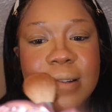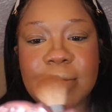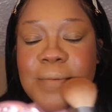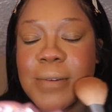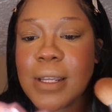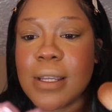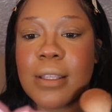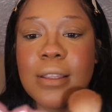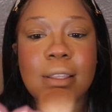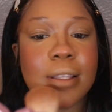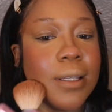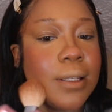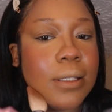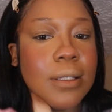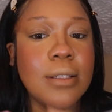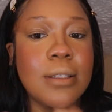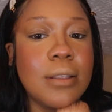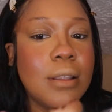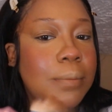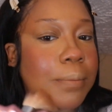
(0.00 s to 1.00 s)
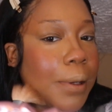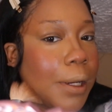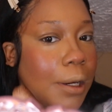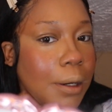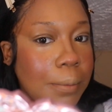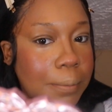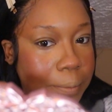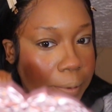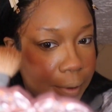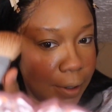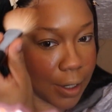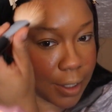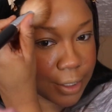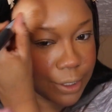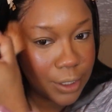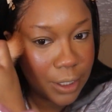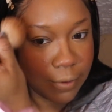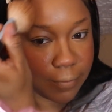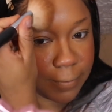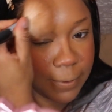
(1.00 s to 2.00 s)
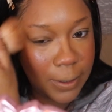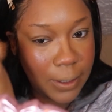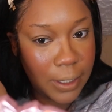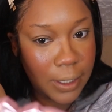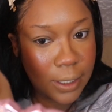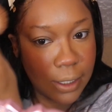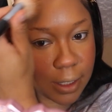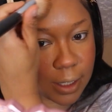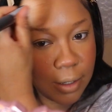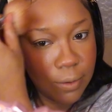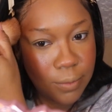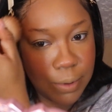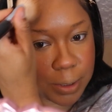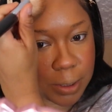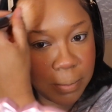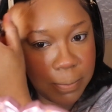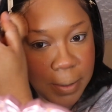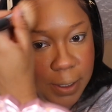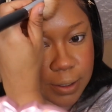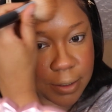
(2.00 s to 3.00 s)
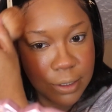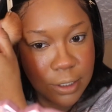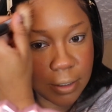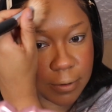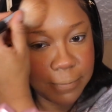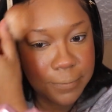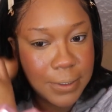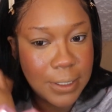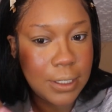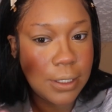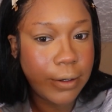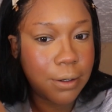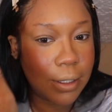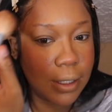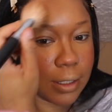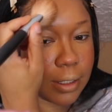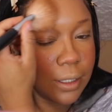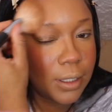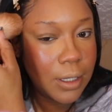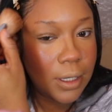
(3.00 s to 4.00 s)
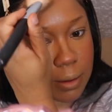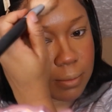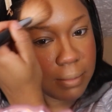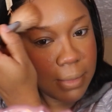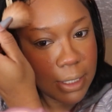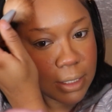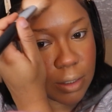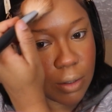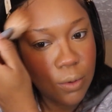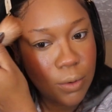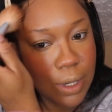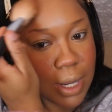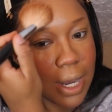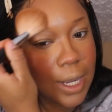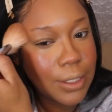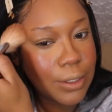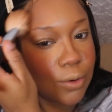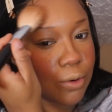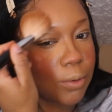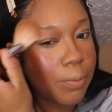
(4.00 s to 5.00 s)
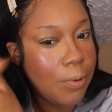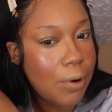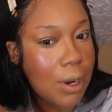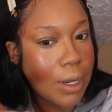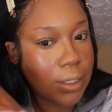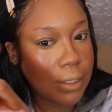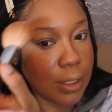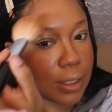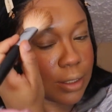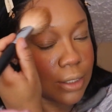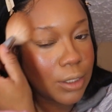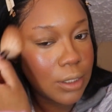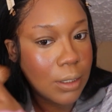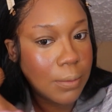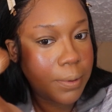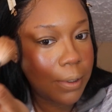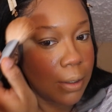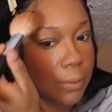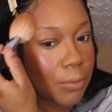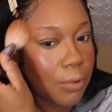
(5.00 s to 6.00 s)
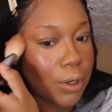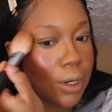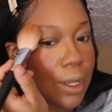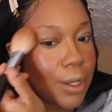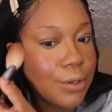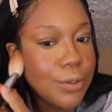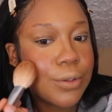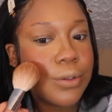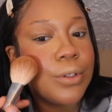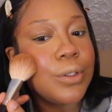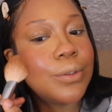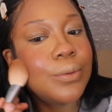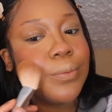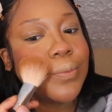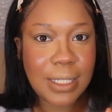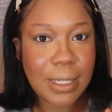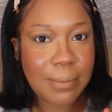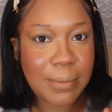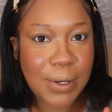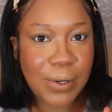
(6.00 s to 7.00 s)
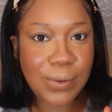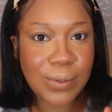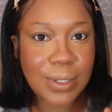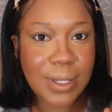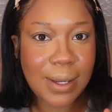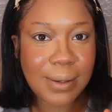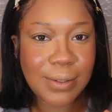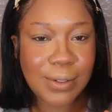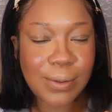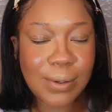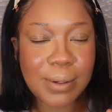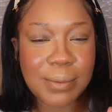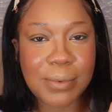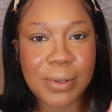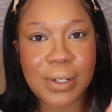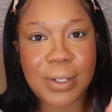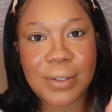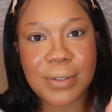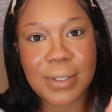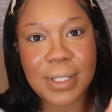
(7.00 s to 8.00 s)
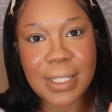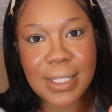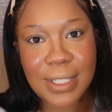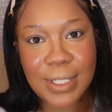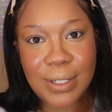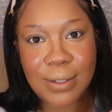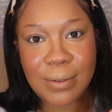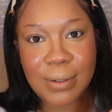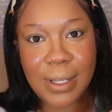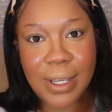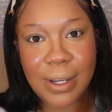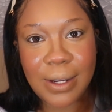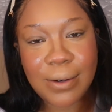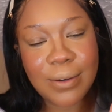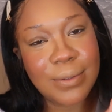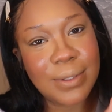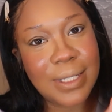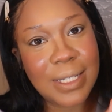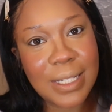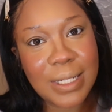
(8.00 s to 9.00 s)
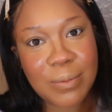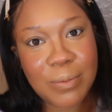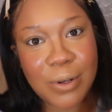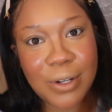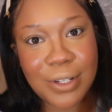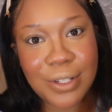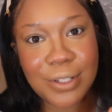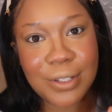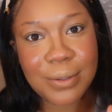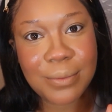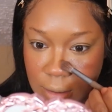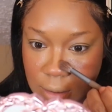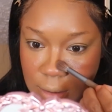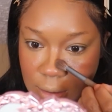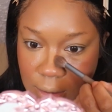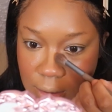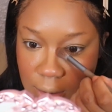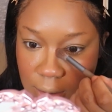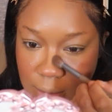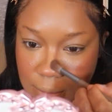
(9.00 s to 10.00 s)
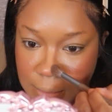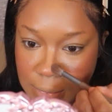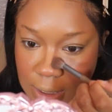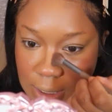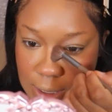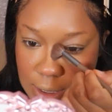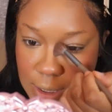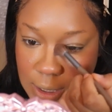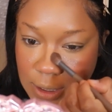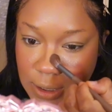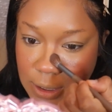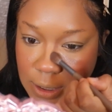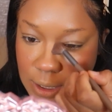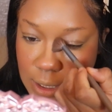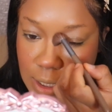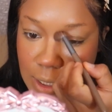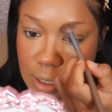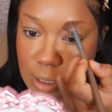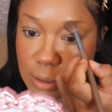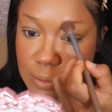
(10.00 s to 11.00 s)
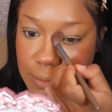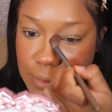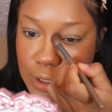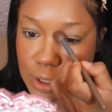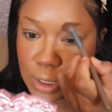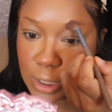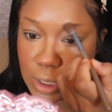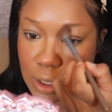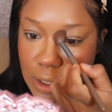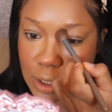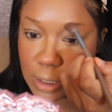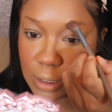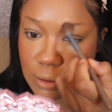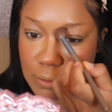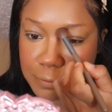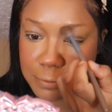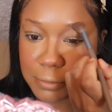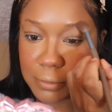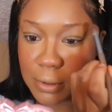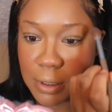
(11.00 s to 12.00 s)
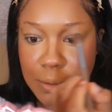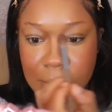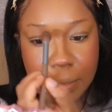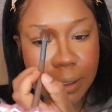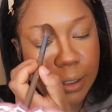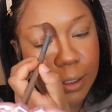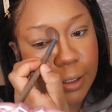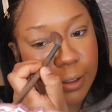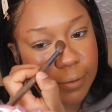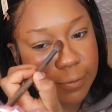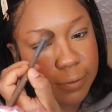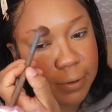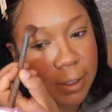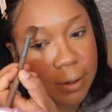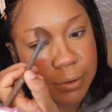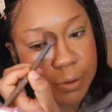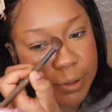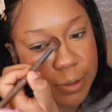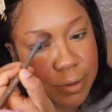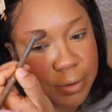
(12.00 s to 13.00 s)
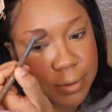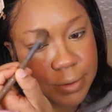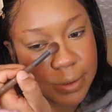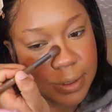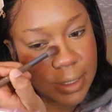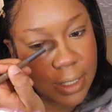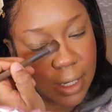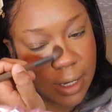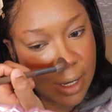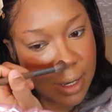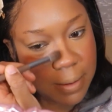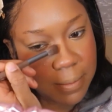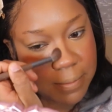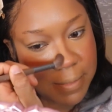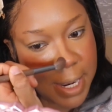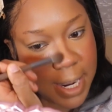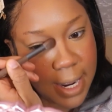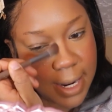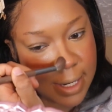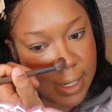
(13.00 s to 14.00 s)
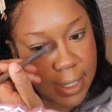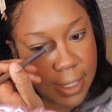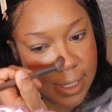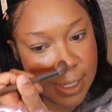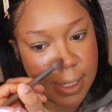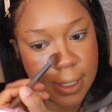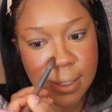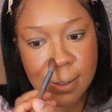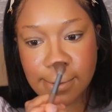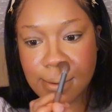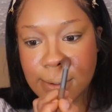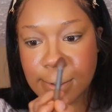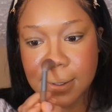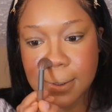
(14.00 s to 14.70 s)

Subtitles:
look like this, the bigger brush, I feel like with the bigger surface area, makes the whole contour process just appear more natural. To set my nose contour, I'm going to use this Do Care 06 brush. I'm going to take that same shade from the Flower Nose palette